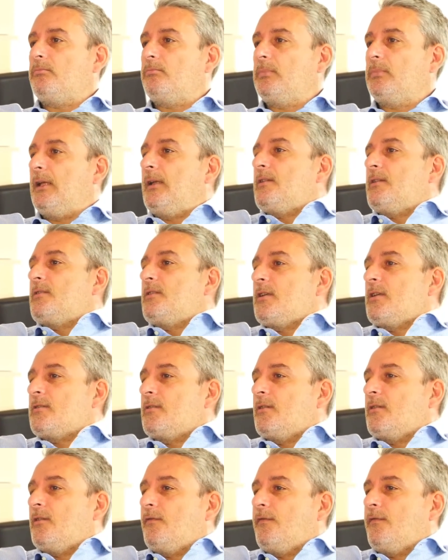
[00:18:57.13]
then it's just
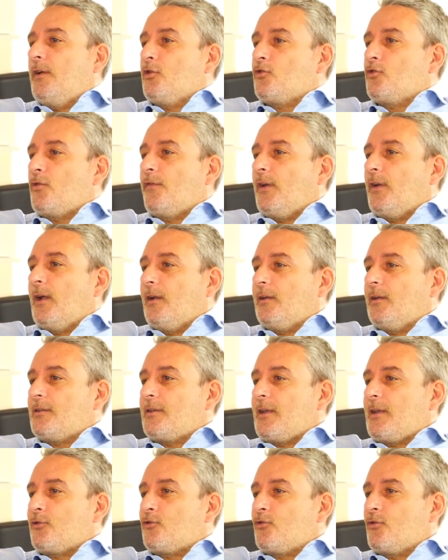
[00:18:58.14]
uh, philosophical
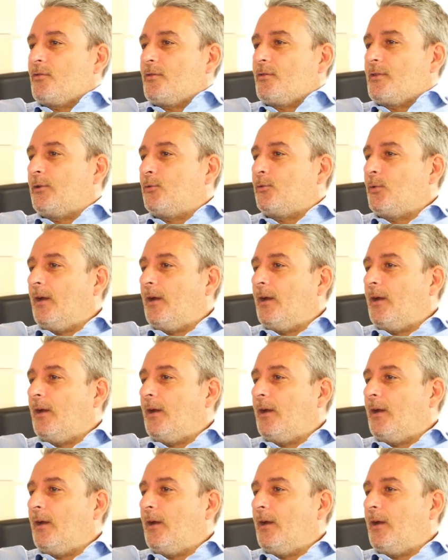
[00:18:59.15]
discussions that mm.